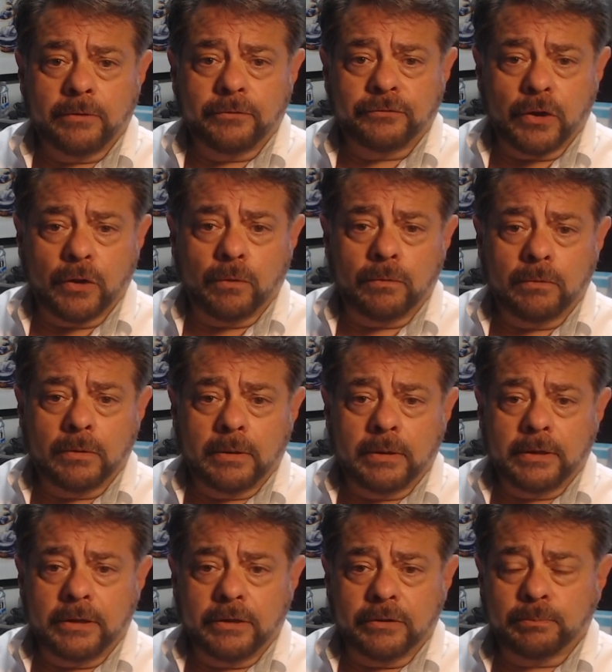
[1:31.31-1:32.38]
So
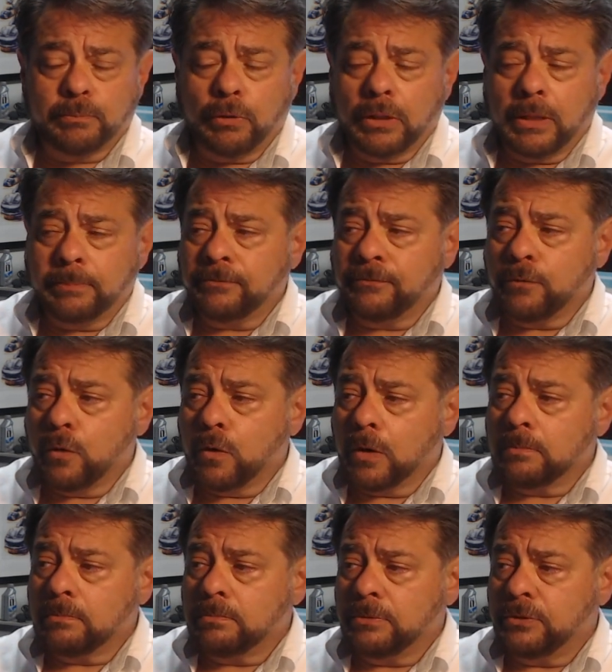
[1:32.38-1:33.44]
you just pull up the
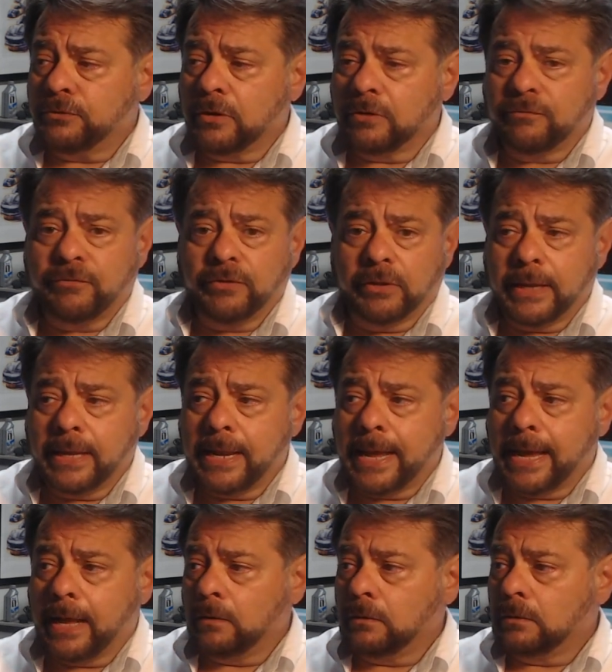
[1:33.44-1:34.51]
form, you start filling it
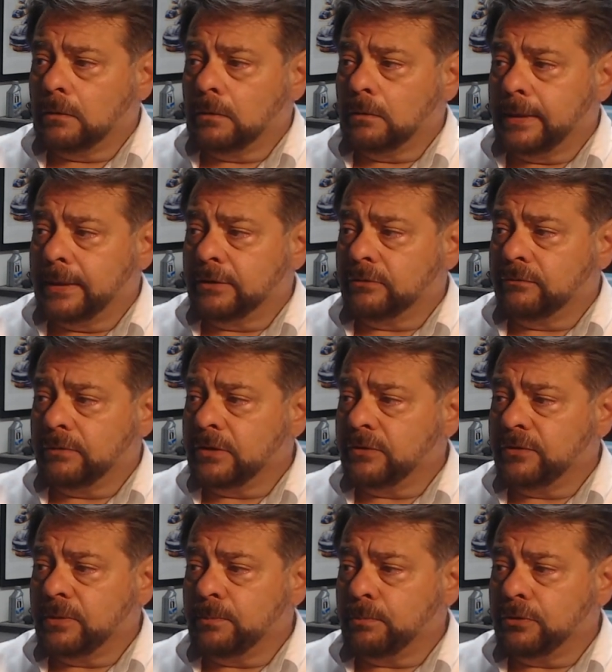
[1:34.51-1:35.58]
out, and it's very
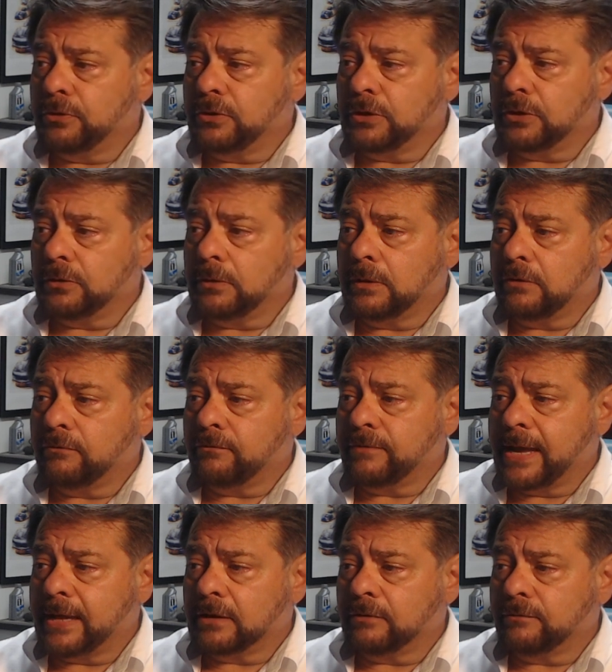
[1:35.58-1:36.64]
simple to do. And in
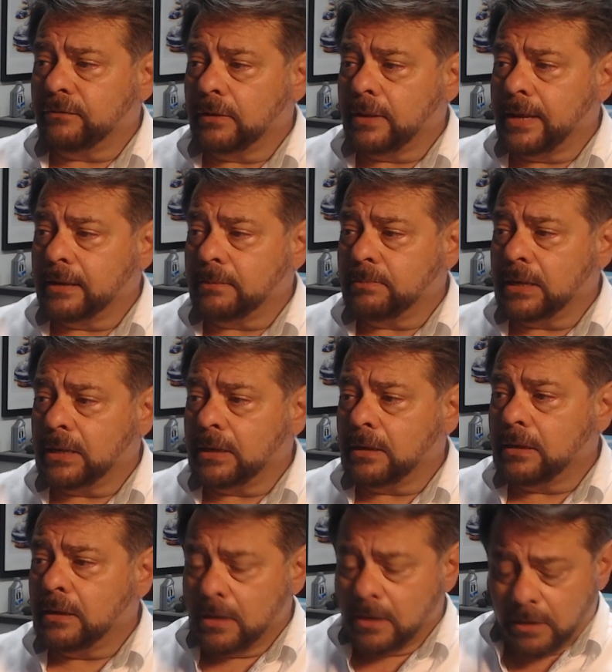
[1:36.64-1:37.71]
fact, if you're like
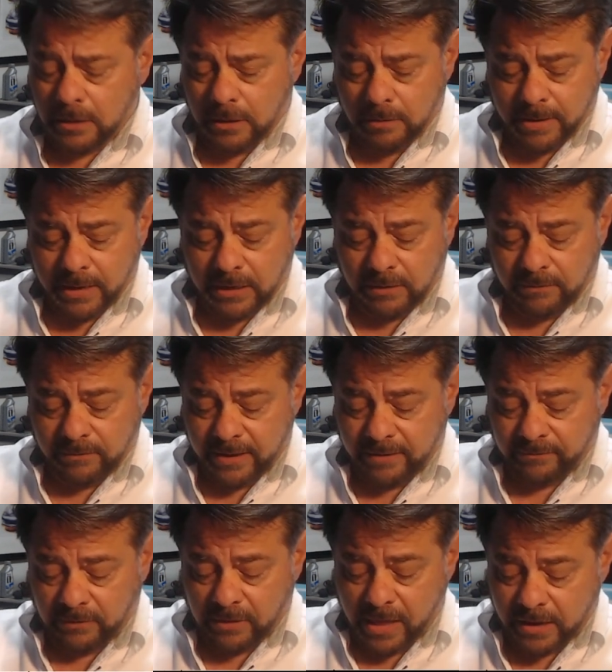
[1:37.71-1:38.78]
me, you might even
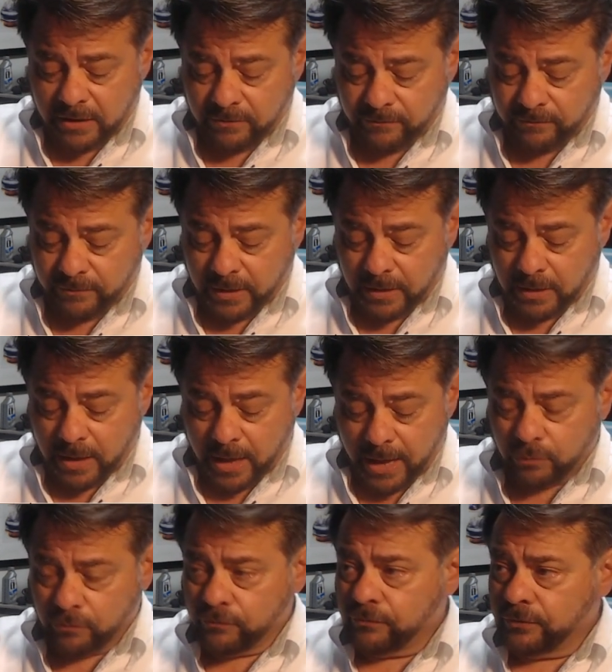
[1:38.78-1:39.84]
have a lot of
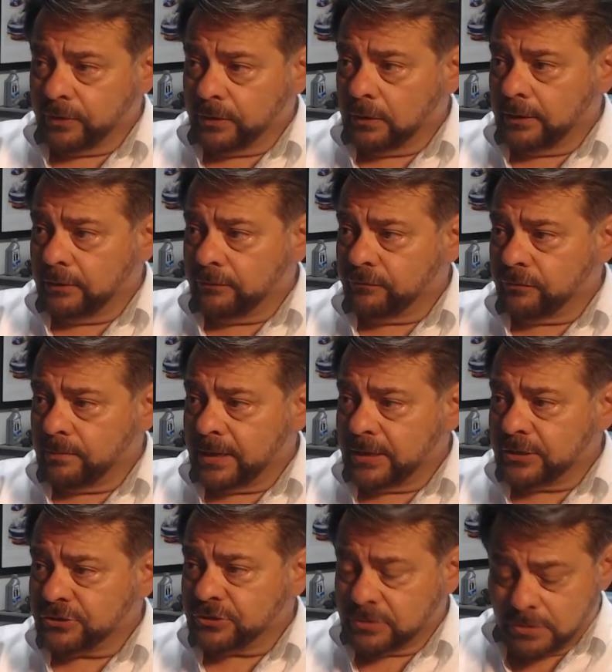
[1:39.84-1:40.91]
autofill
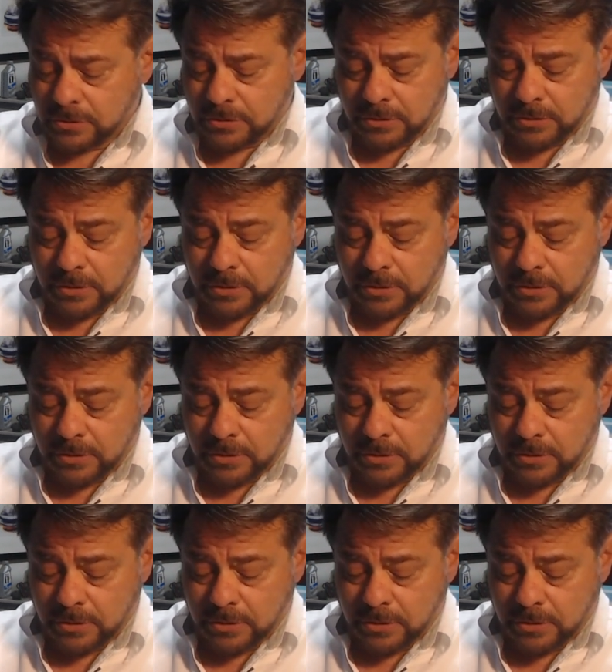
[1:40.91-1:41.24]
information.